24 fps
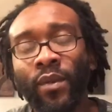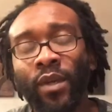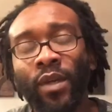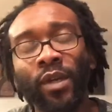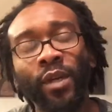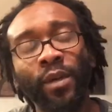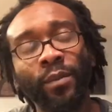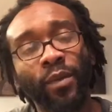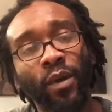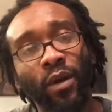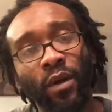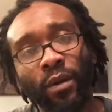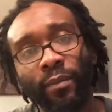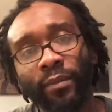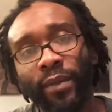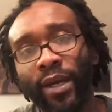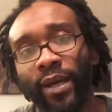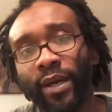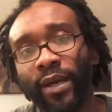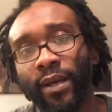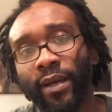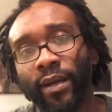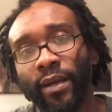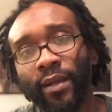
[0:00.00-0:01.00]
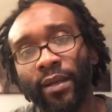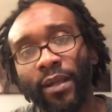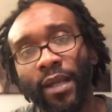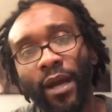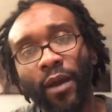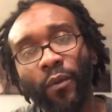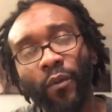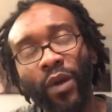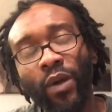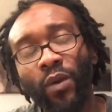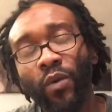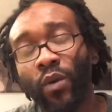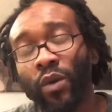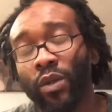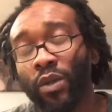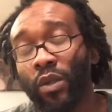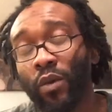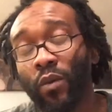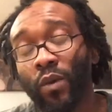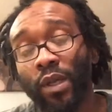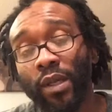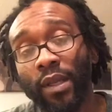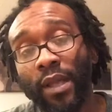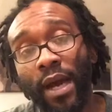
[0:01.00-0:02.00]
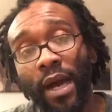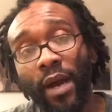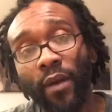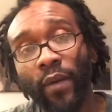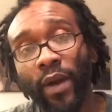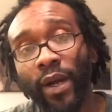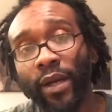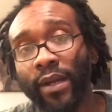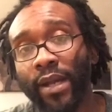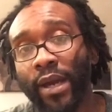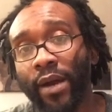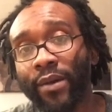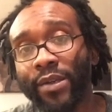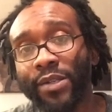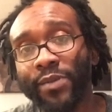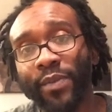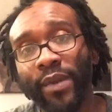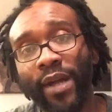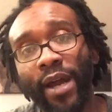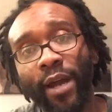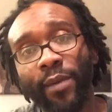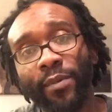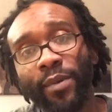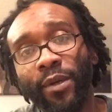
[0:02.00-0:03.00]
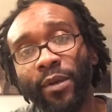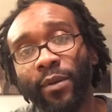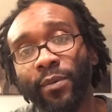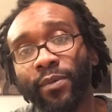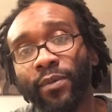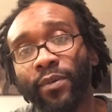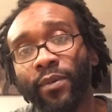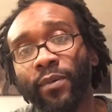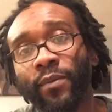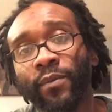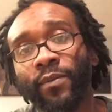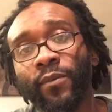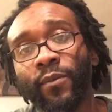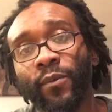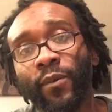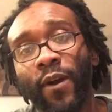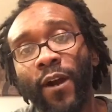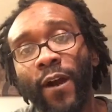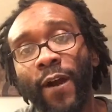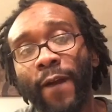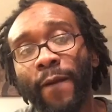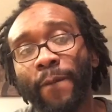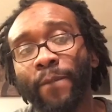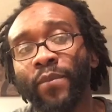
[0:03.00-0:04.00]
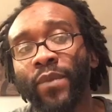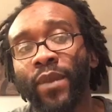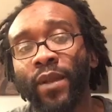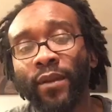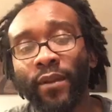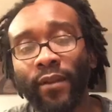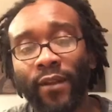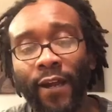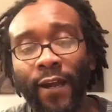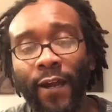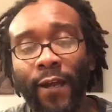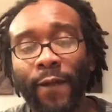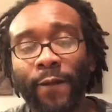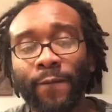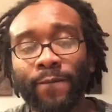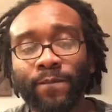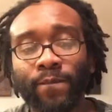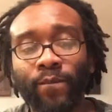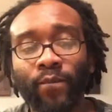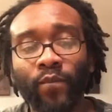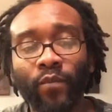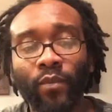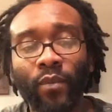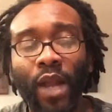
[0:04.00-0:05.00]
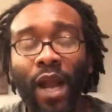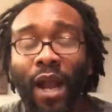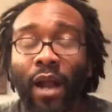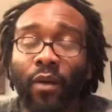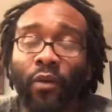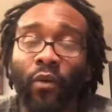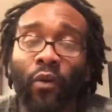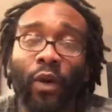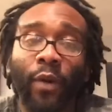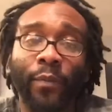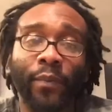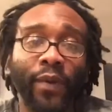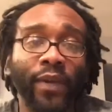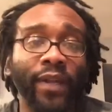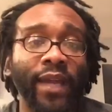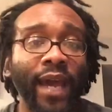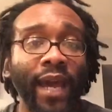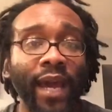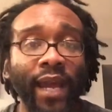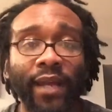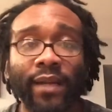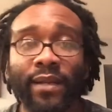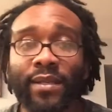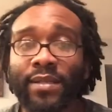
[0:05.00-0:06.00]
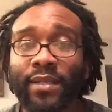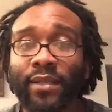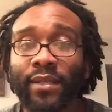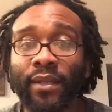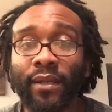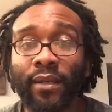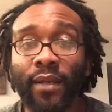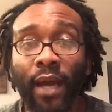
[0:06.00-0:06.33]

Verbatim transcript: come on, man. Like we're going through a lot right now as black people, right? Like I grew up in the 80s and the